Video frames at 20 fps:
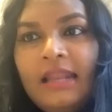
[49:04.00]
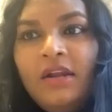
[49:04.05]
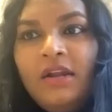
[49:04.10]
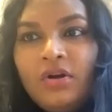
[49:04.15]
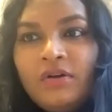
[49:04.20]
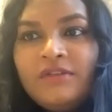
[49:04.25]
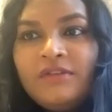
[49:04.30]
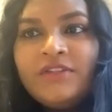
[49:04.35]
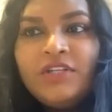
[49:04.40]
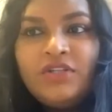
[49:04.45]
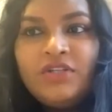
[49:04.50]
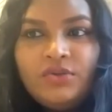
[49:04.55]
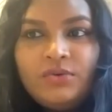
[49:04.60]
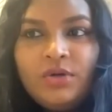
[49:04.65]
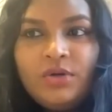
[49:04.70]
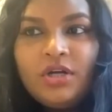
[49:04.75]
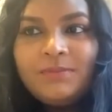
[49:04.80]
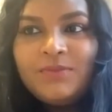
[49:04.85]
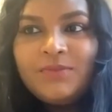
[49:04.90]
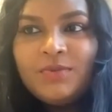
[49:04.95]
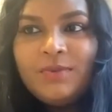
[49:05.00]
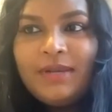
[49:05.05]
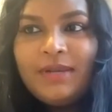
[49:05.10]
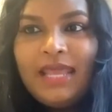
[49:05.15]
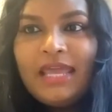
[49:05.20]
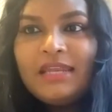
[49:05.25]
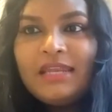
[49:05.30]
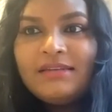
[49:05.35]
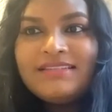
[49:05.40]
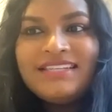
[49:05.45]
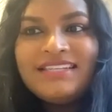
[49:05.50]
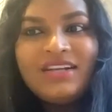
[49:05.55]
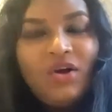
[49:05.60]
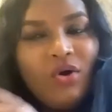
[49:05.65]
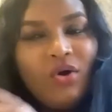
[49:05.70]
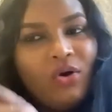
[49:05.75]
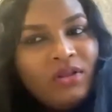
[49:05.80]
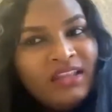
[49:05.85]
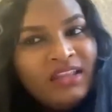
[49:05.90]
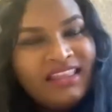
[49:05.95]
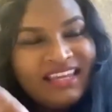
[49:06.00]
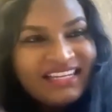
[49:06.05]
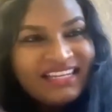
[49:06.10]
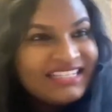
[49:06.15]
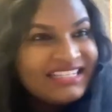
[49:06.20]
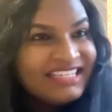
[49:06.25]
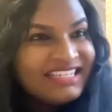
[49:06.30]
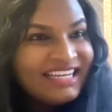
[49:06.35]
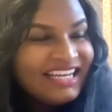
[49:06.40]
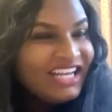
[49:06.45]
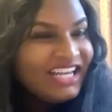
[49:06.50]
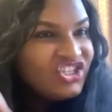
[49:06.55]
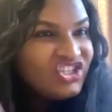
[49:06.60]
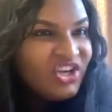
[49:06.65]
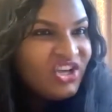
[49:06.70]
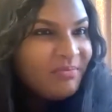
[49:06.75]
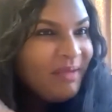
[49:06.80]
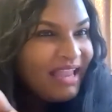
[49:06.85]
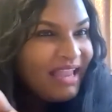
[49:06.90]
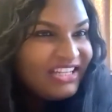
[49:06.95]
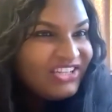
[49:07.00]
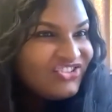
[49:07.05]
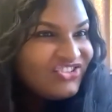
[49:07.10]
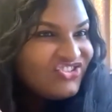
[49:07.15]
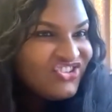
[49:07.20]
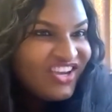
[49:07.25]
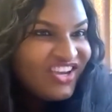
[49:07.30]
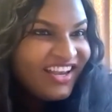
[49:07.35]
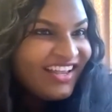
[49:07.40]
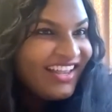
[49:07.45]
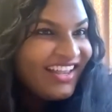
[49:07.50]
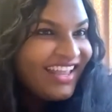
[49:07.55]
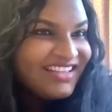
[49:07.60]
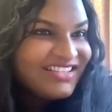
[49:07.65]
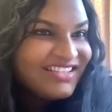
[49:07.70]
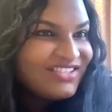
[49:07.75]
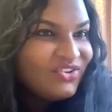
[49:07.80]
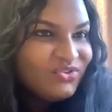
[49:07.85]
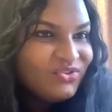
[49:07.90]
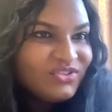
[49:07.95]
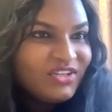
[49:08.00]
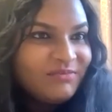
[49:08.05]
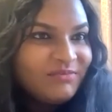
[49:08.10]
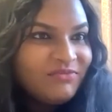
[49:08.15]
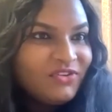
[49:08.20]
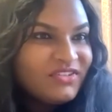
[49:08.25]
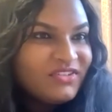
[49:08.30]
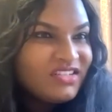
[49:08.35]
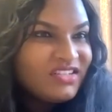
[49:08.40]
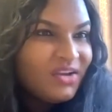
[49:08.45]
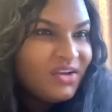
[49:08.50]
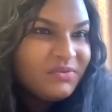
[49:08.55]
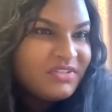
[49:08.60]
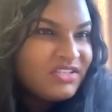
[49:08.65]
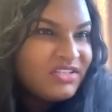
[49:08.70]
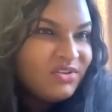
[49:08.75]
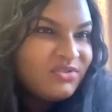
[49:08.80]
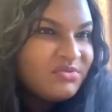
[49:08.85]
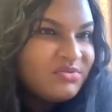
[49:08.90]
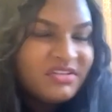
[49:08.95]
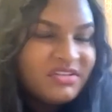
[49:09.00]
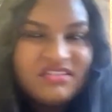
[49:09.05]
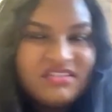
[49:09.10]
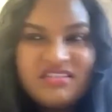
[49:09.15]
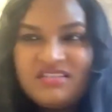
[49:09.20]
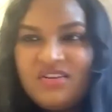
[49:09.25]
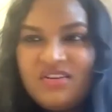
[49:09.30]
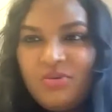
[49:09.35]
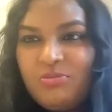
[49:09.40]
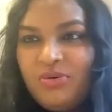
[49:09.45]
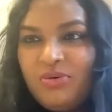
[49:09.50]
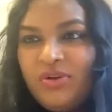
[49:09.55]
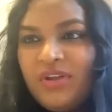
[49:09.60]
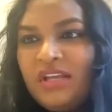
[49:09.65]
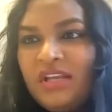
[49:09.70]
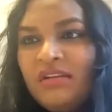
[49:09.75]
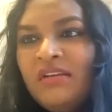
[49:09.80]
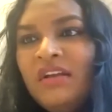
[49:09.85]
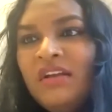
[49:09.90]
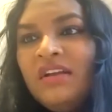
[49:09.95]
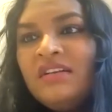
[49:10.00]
and often do come to an end. See, all of this is your balance sheet against long-term foster care, which social workers don't put in.